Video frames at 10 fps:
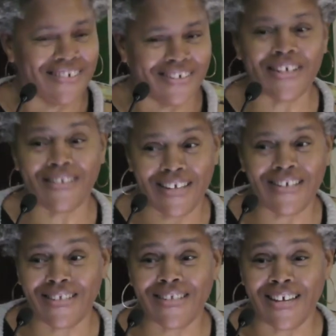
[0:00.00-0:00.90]
Okay, they
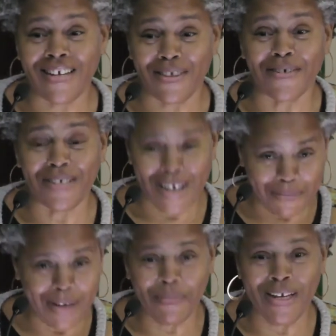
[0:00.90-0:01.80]
did say the third
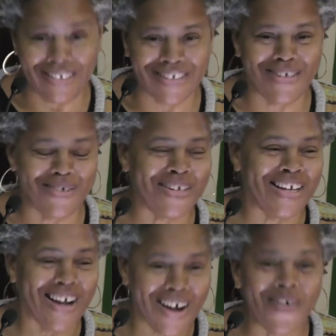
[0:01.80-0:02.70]
time. I'm not just doing
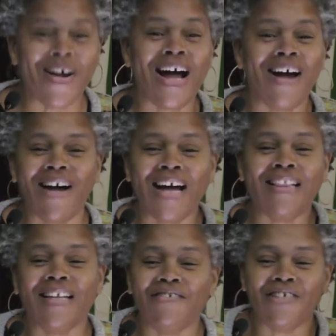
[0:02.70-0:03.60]
it. Oh, how I
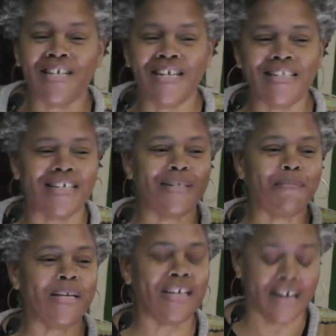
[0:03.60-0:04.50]
love Jesus
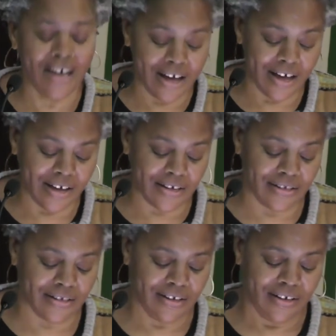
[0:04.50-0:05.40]
because
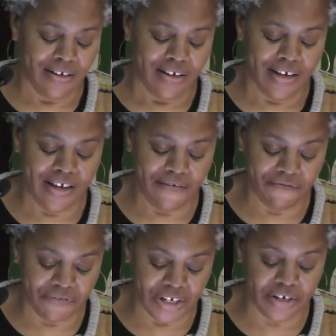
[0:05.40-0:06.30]
he
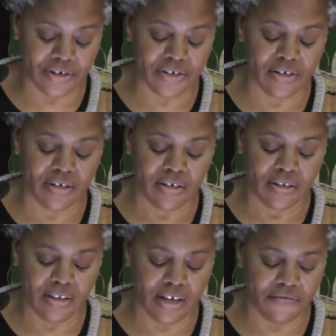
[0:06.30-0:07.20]
first
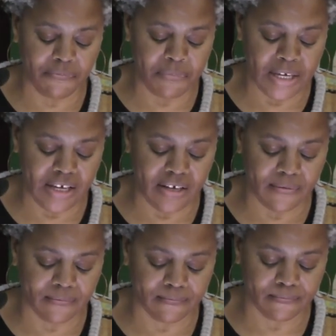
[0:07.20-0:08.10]
loved me.
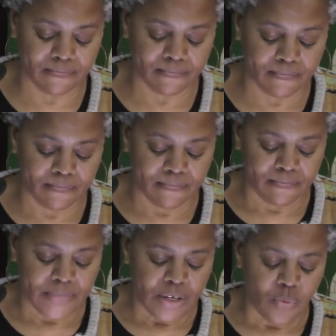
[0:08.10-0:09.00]

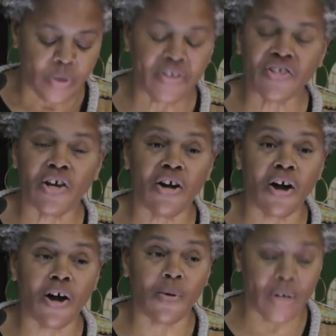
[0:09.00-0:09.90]
What the song
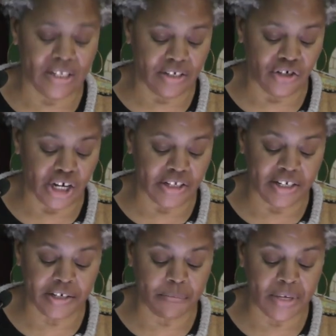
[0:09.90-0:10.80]
always
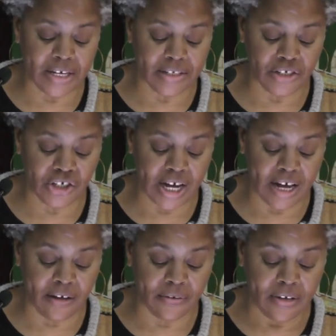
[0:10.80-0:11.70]
suggested to me as a
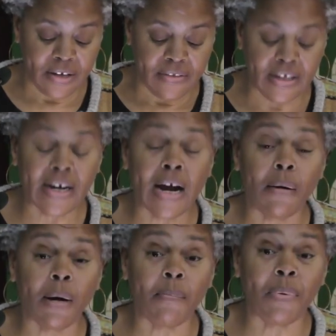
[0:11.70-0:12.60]
child that
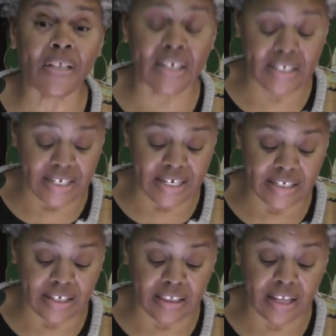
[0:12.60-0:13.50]
our ability
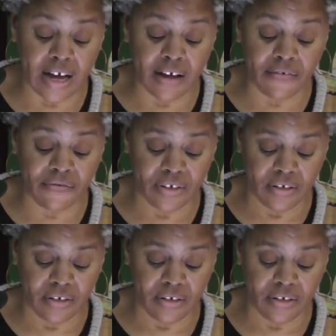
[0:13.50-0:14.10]
to love